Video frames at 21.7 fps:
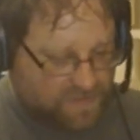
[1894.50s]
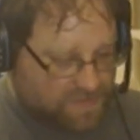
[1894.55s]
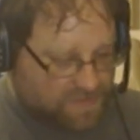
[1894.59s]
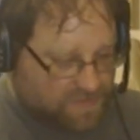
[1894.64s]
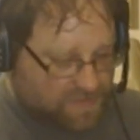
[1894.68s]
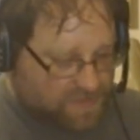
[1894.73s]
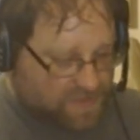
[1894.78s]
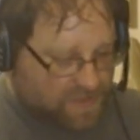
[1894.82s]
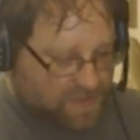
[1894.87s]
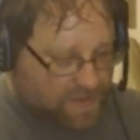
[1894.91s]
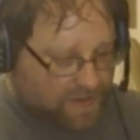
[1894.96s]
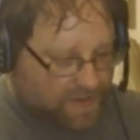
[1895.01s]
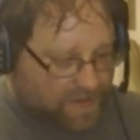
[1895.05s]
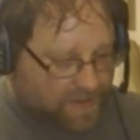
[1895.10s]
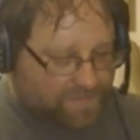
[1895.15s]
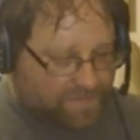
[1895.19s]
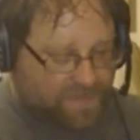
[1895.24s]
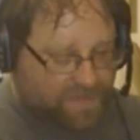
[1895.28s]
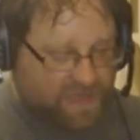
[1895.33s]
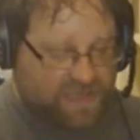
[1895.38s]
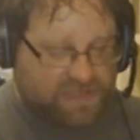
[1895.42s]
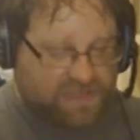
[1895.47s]

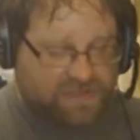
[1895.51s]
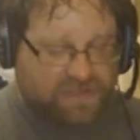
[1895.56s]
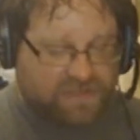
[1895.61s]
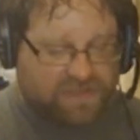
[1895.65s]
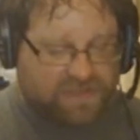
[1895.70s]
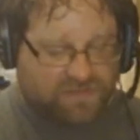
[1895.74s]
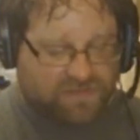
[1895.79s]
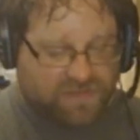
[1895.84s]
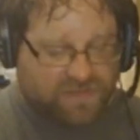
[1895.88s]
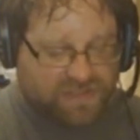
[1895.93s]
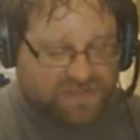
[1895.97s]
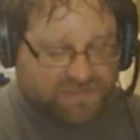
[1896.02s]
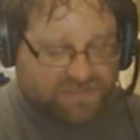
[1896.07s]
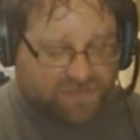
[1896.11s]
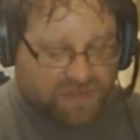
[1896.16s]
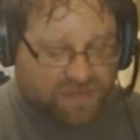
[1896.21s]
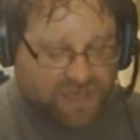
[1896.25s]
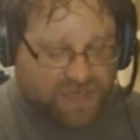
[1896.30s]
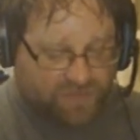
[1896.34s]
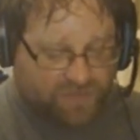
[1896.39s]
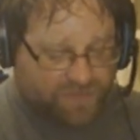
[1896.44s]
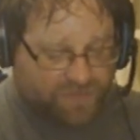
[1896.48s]
It was put
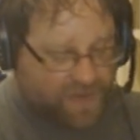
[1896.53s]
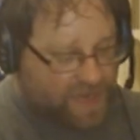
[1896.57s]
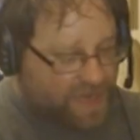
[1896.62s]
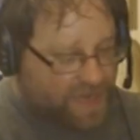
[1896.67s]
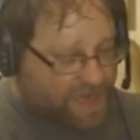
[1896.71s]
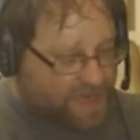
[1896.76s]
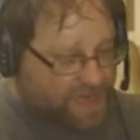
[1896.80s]
out by